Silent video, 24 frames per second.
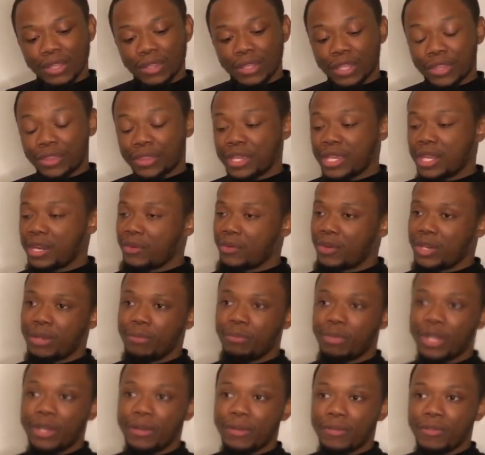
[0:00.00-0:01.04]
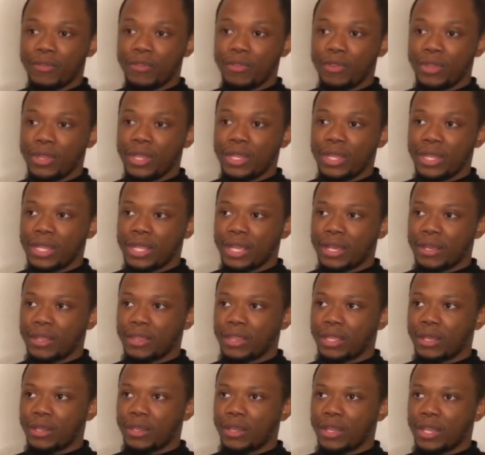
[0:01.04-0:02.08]
theory, but
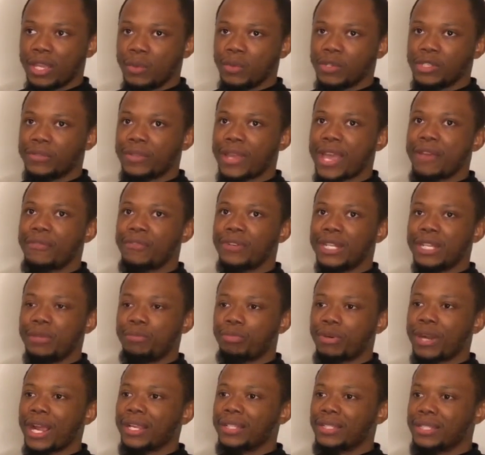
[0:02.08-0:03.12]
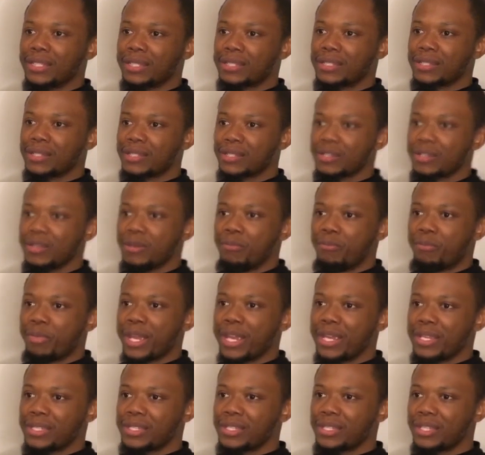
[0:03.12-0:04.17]
the it was heavily practice
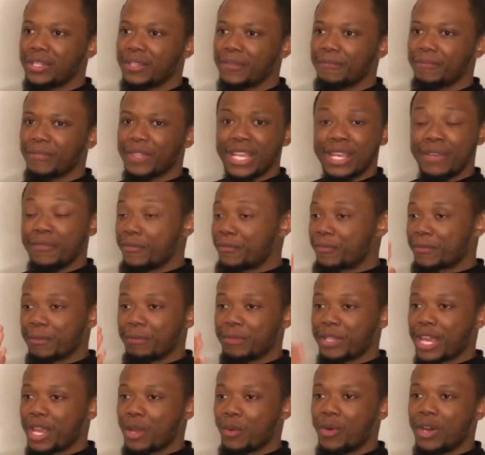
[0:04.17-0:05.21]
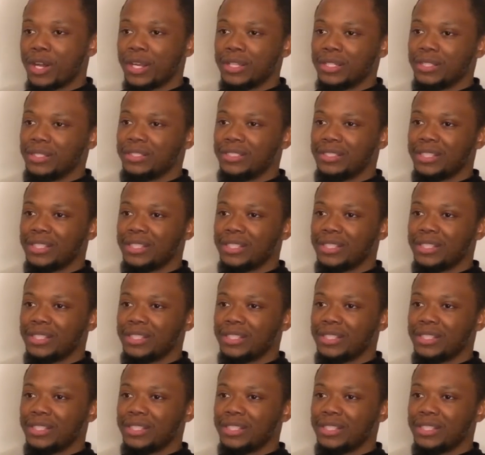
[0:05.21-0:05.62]
based, even from day one.